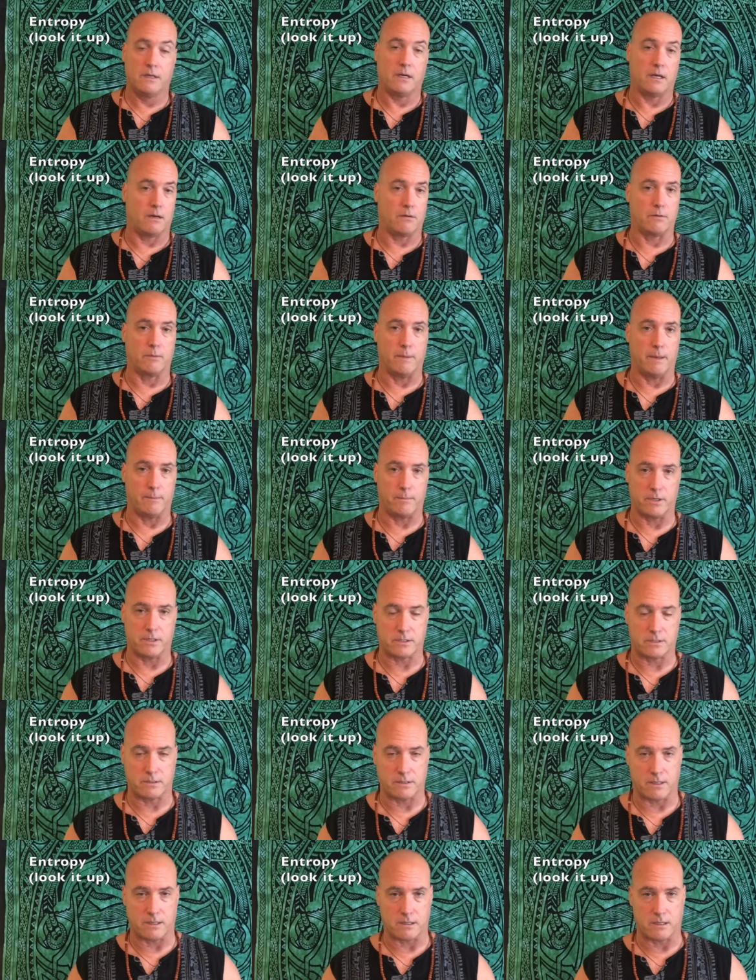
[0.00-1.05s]
I'll remember it's
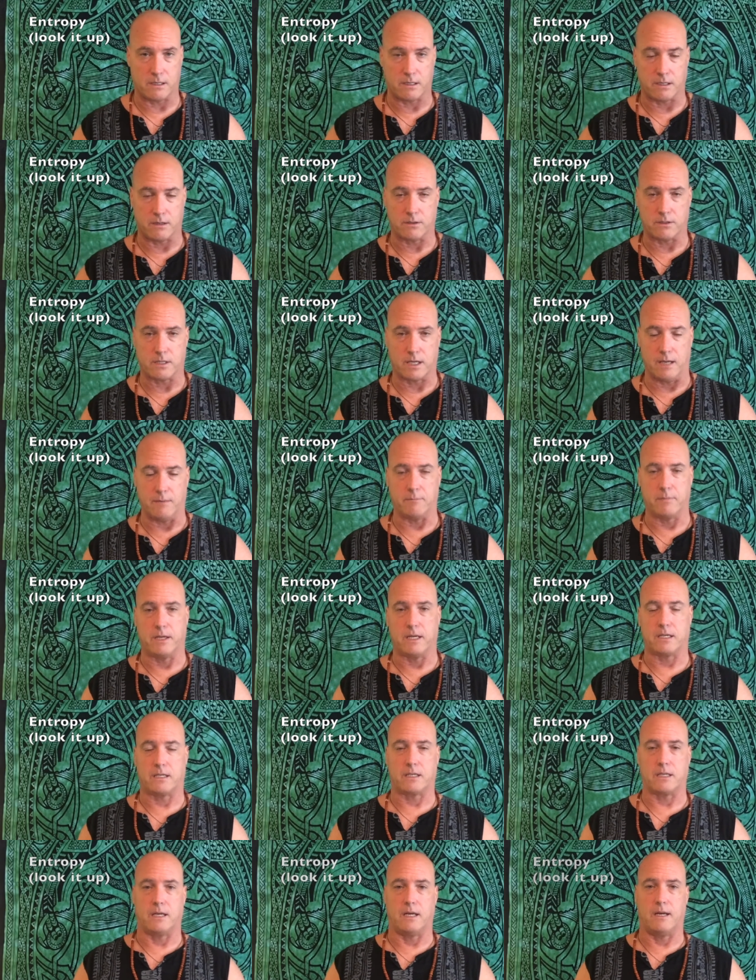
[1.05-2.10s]
another time.
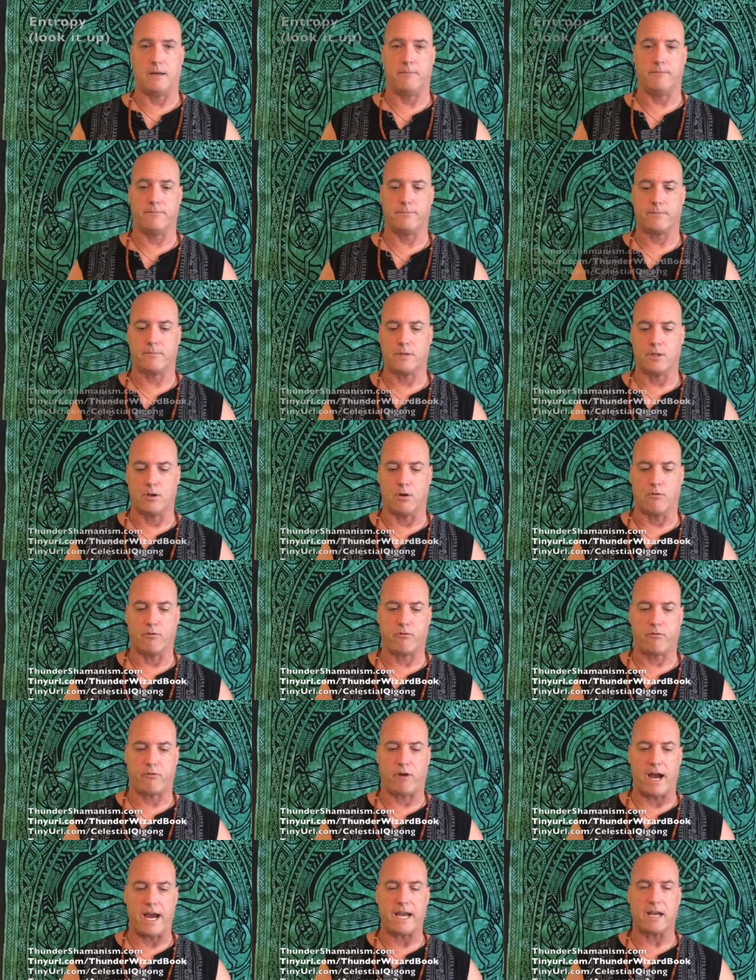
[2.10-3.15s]
But, you know,
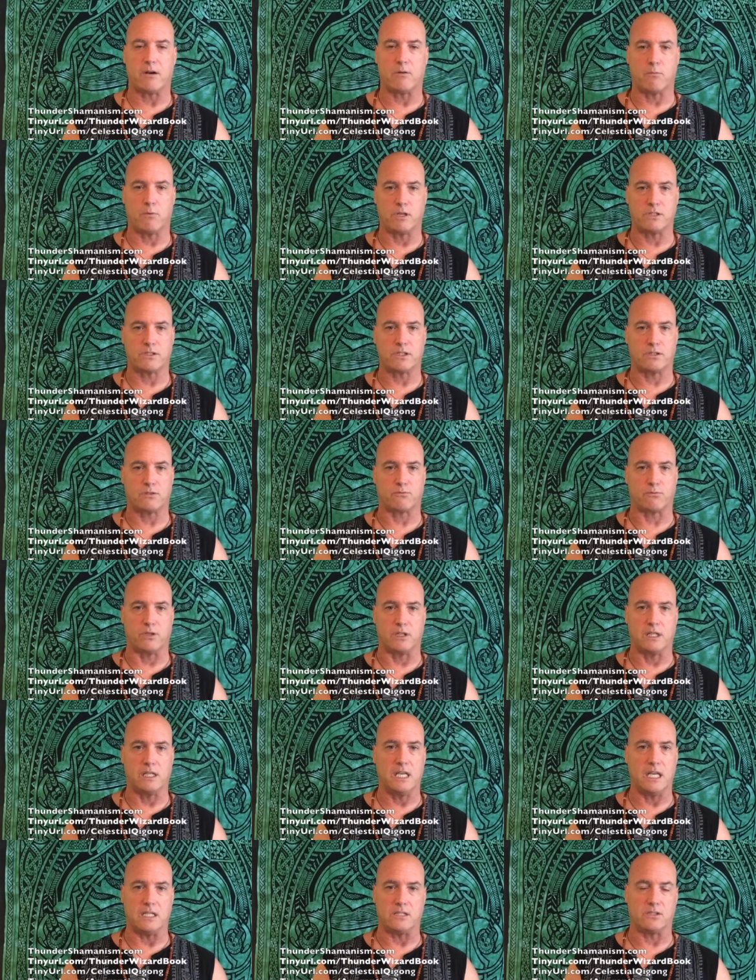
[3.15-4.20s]
fire, once it's
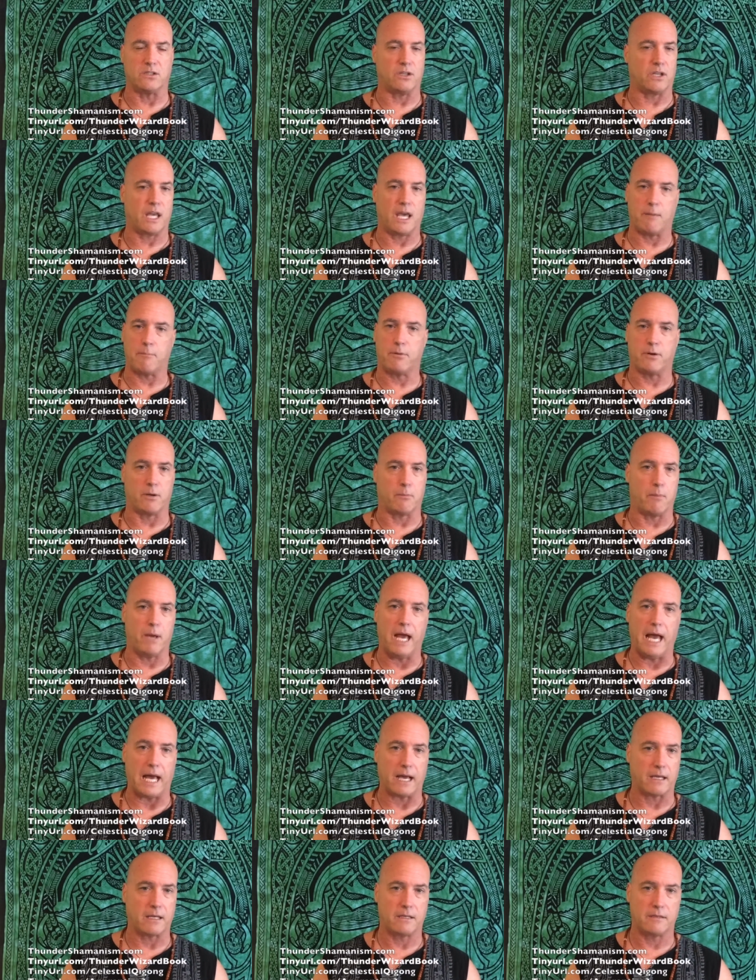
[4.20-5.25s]
released, you can't put it
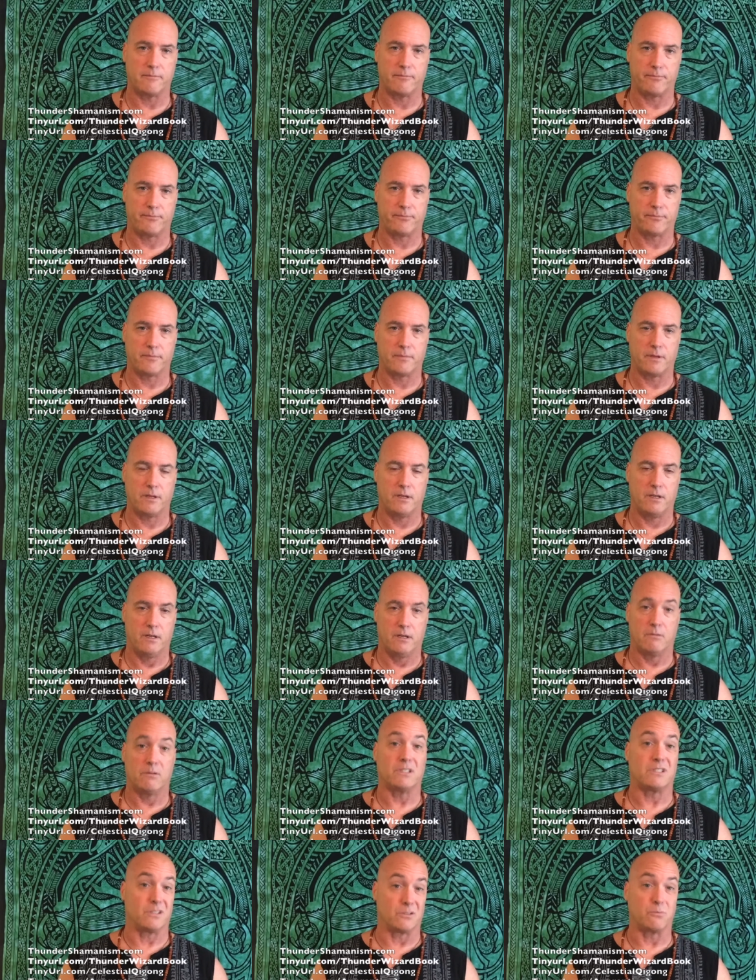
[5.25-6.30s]
back,
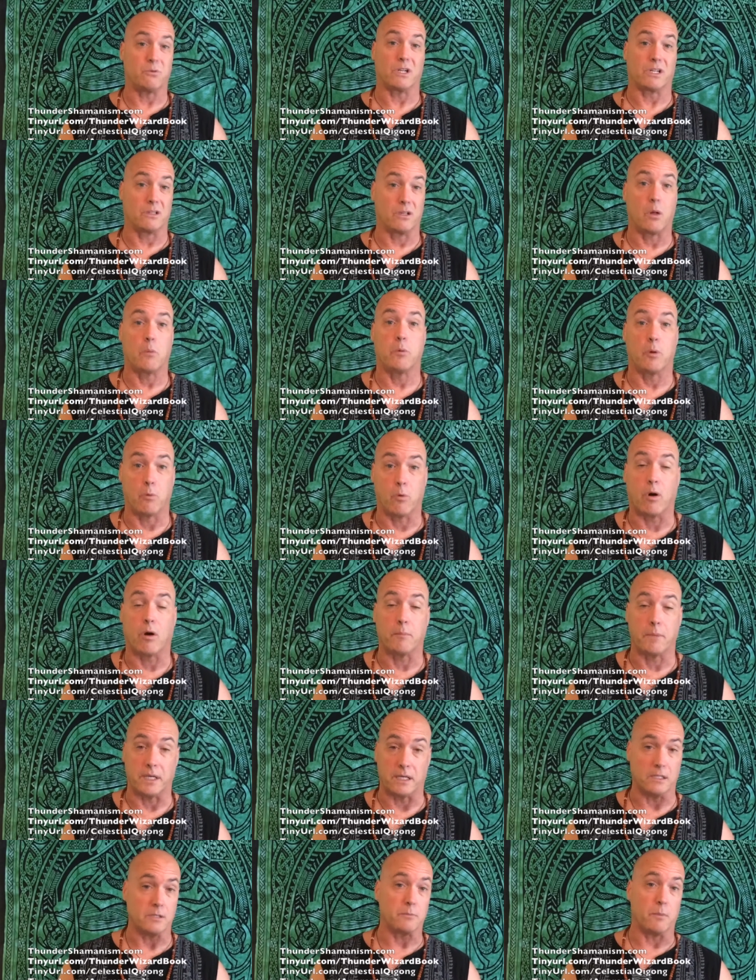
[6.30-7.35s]
which is what global
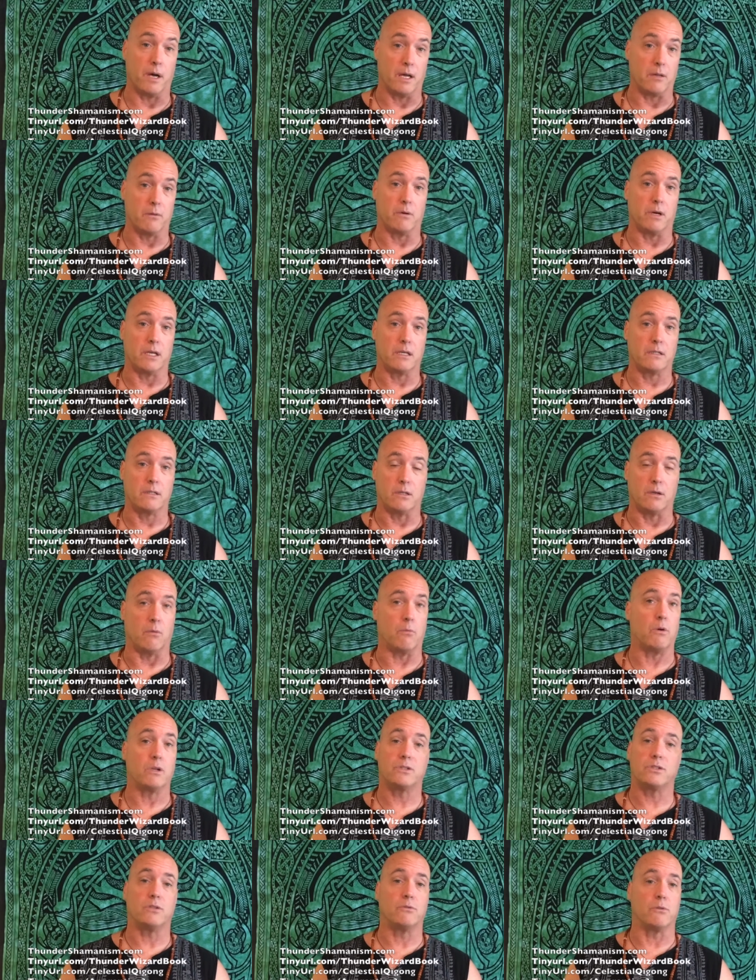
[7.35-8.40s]
warming is, by the way. You know,
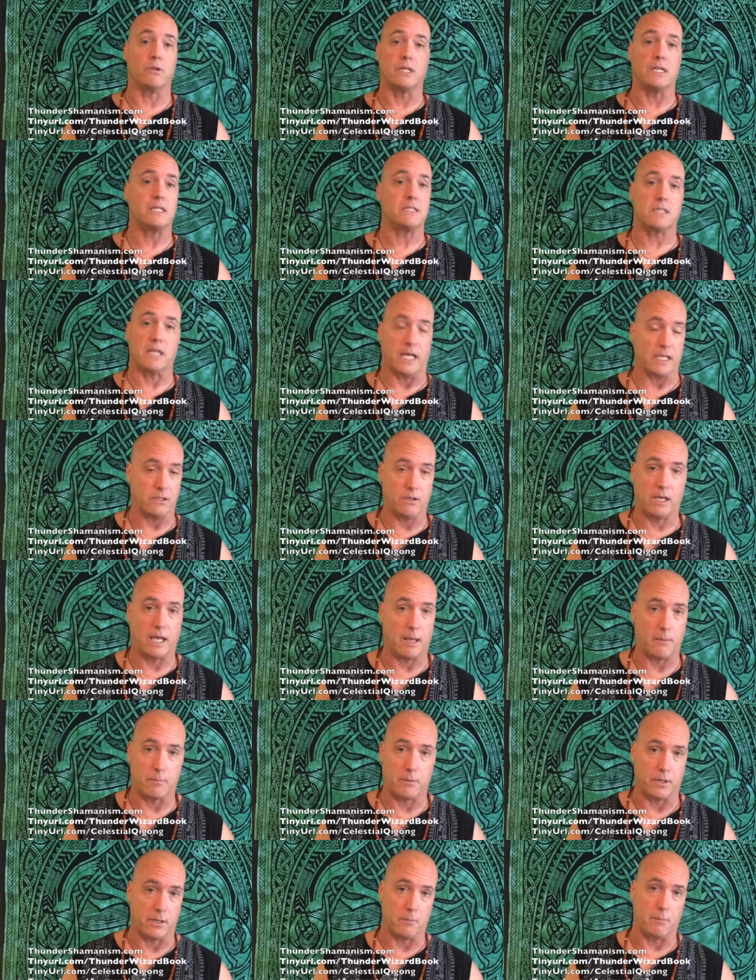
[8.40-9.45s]
once you release that, you
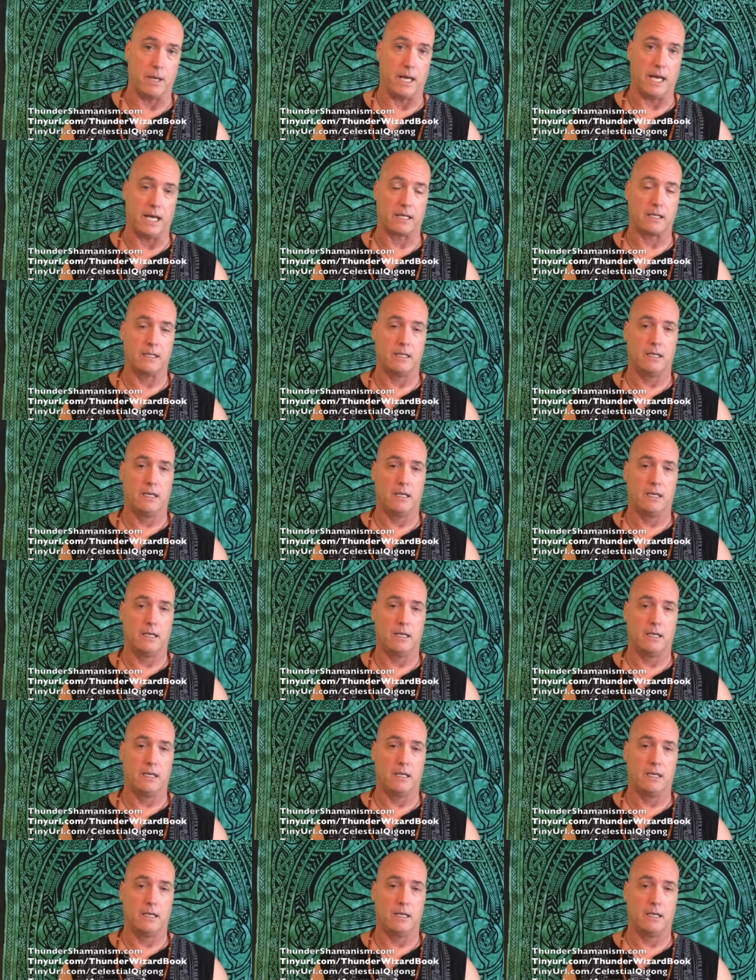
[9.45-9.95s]
can't put it back.